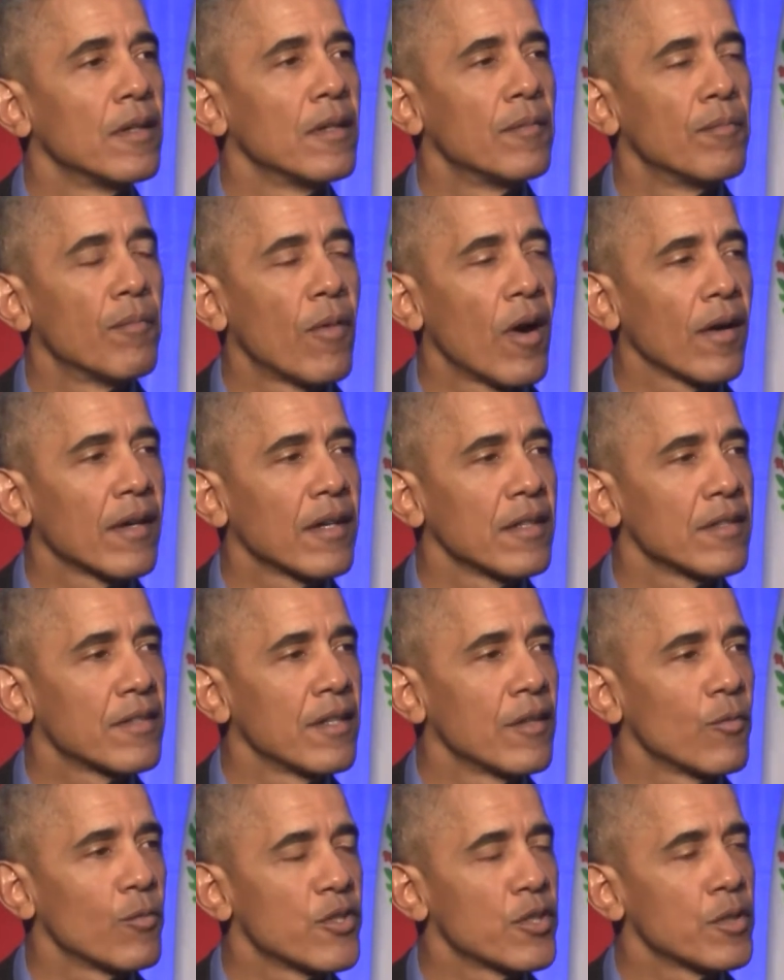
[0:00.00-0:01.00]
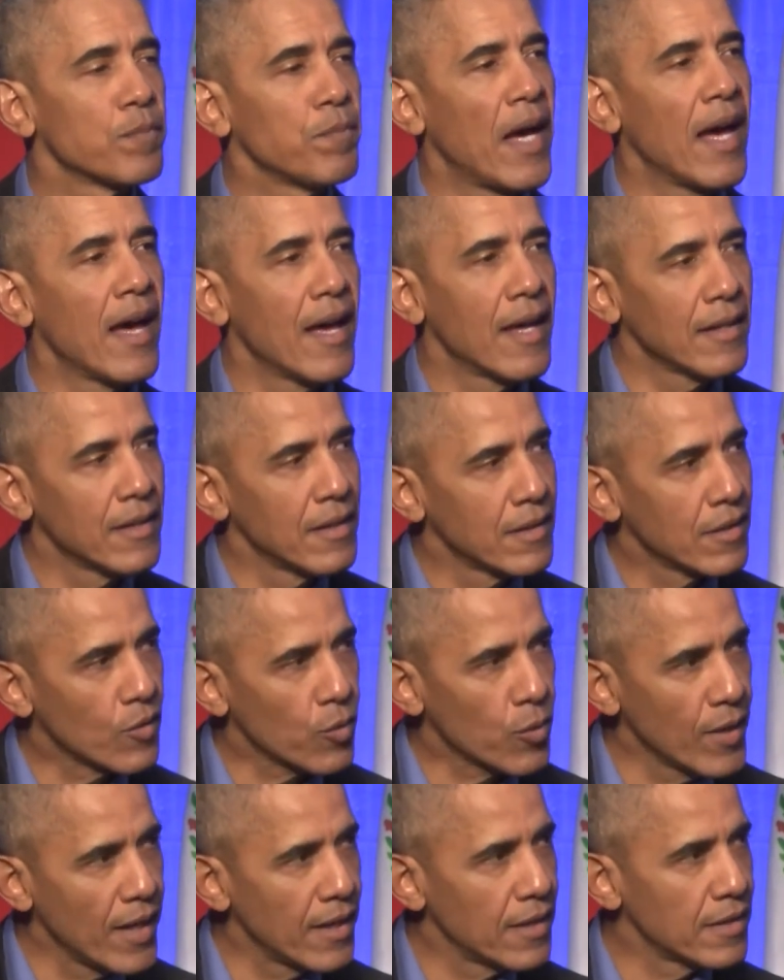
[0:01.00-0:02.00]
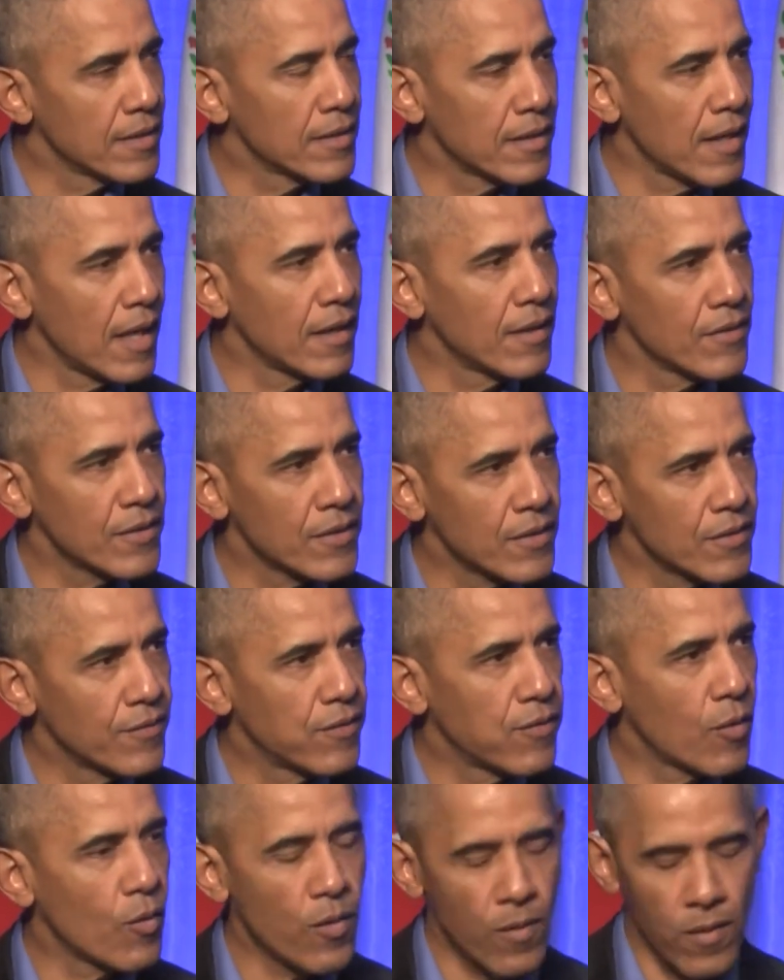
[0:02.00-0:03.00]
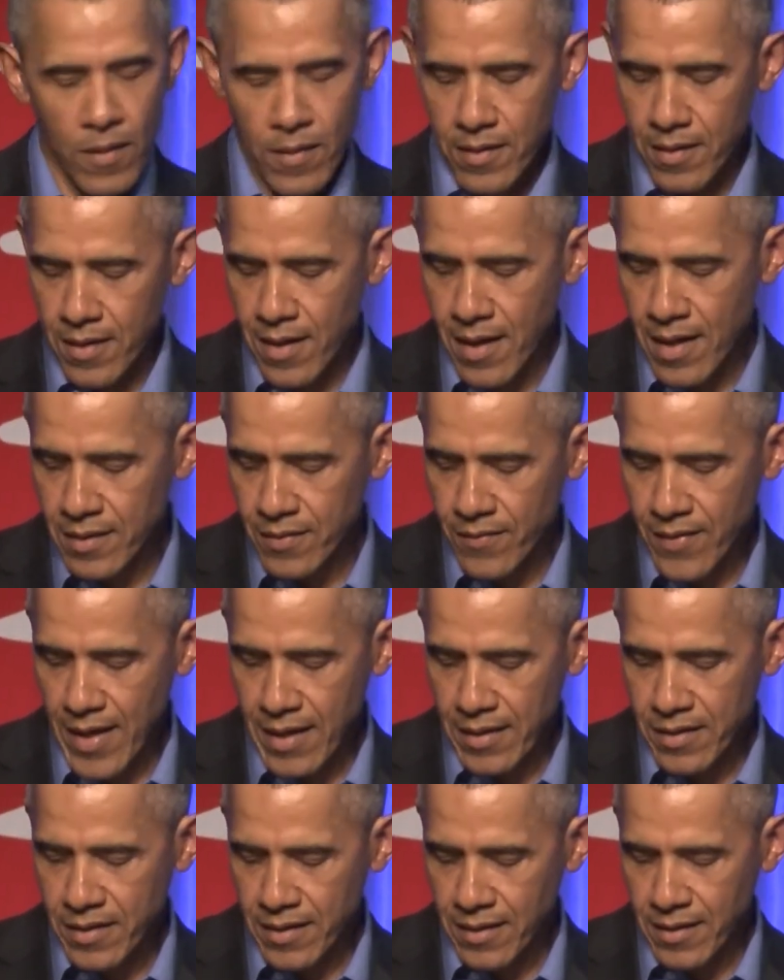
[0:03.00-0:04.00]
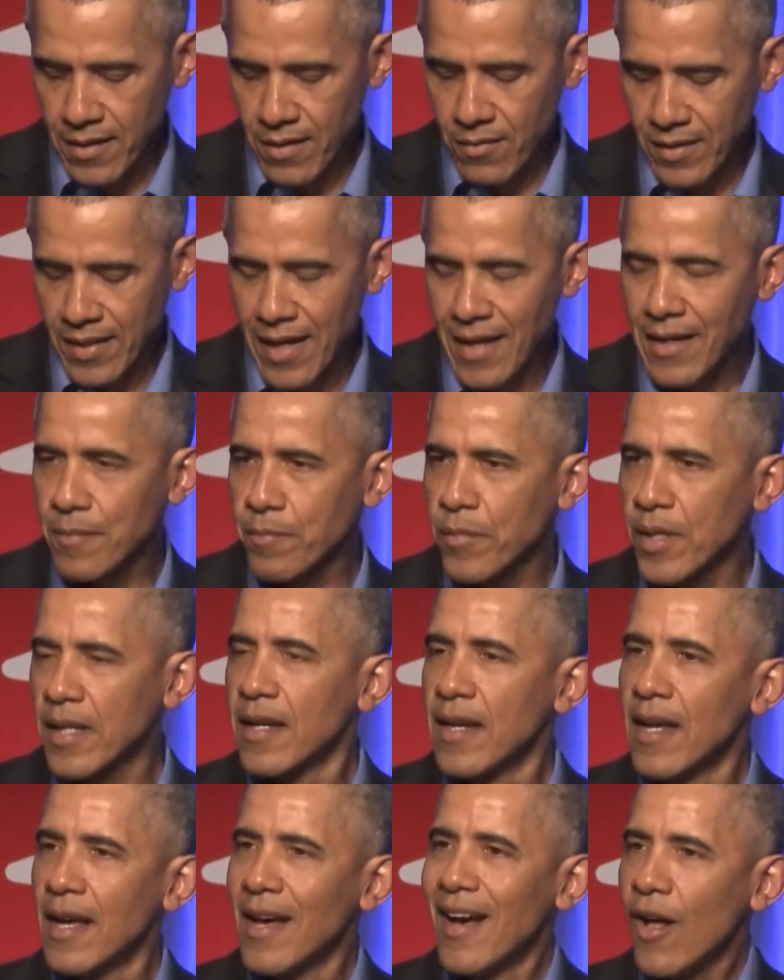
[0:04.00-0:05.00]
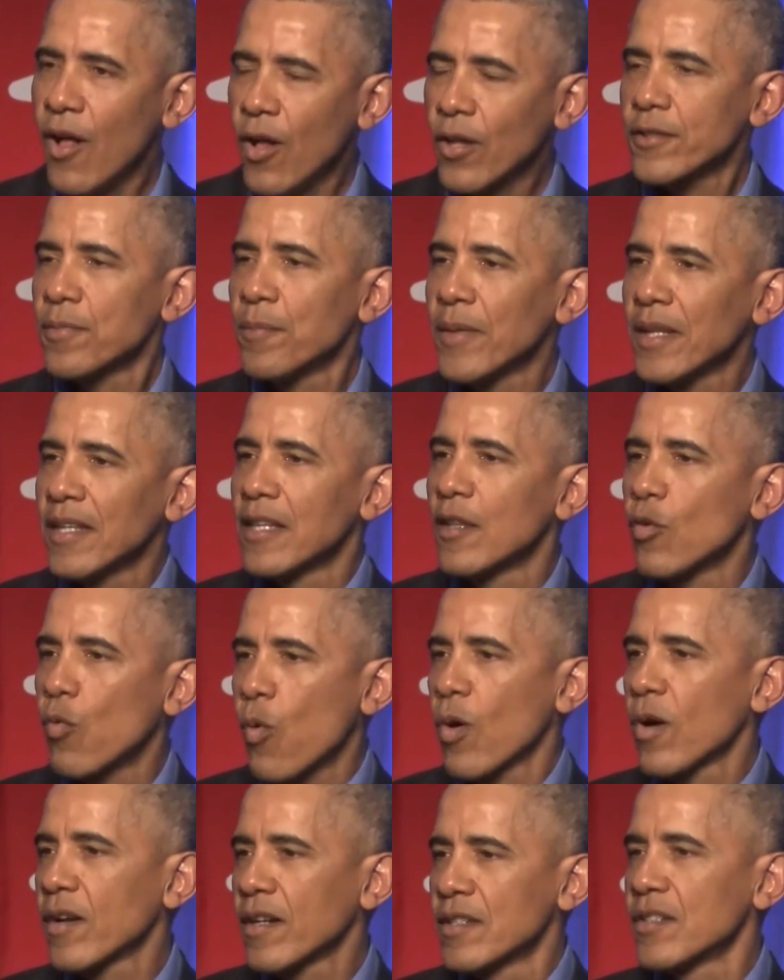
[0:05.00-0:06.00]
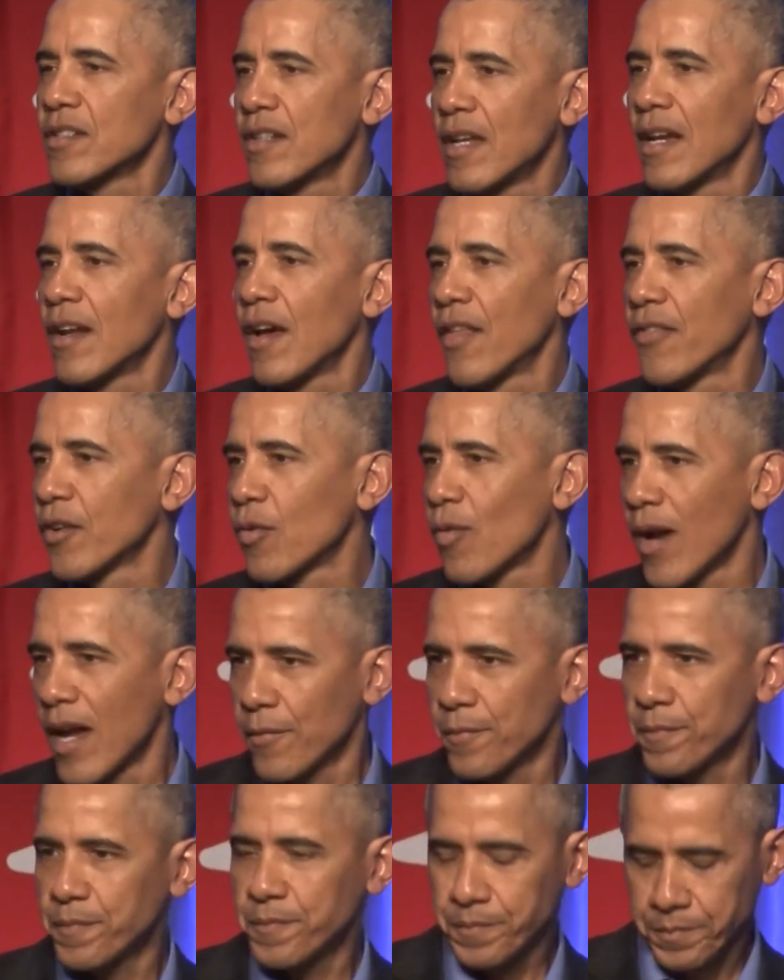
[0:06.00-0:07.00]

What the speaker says: markets can respond and create incentives for the kinds of actions that are taken. But ultimately, the work is done on the ground.